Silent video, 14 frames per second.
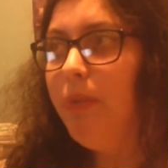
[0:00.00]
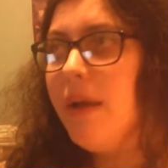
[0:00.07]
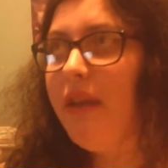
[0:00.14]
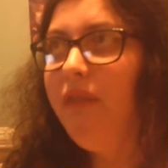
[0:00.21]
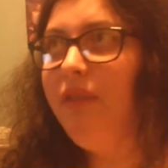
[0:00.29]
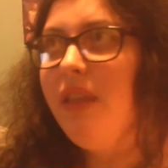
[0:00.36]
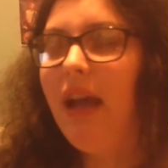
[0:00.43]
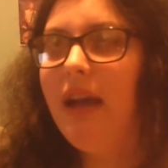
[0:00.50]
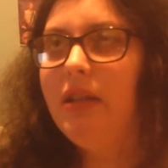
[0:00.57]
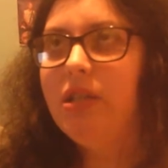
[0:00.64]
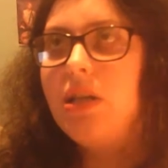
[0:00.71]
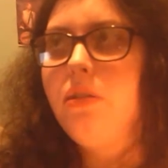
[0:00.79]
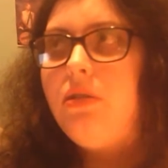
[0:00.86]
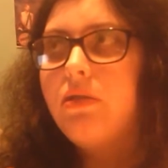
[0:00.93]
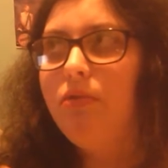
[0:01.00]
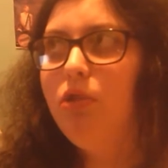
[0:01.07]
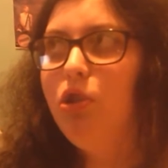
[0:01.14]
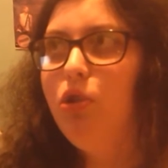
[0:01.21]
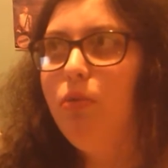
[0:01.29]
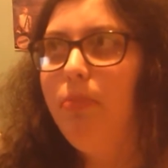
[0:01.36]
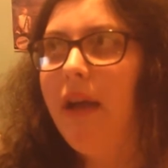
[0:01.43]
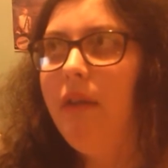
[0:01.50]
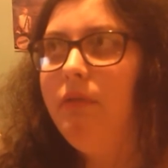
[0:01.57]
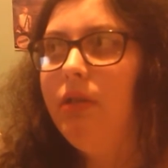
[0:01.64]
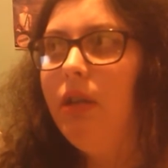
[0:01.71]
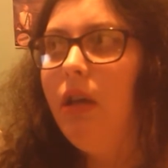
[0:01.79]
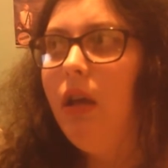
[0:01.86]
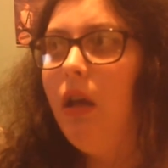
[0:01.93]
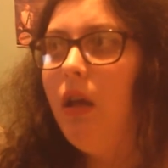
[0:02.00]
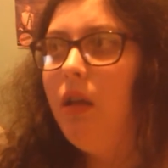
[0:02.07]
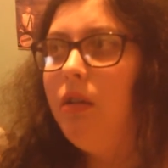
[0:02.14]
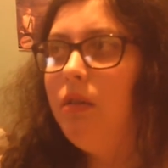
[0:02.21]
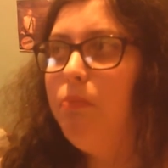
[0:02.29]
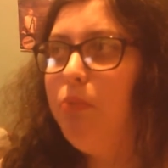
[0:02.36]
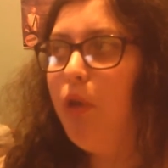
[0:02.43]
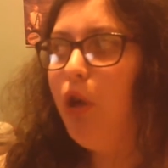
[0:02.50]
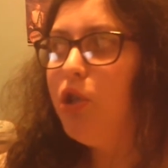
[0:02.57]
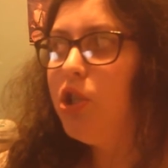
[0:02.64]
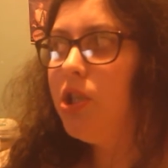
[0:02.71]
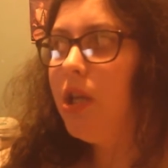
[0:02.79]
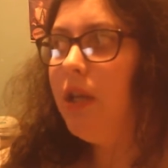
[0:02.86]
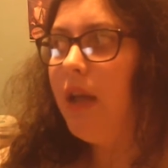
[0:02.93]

I think the eyeshadows were £2, the blush and the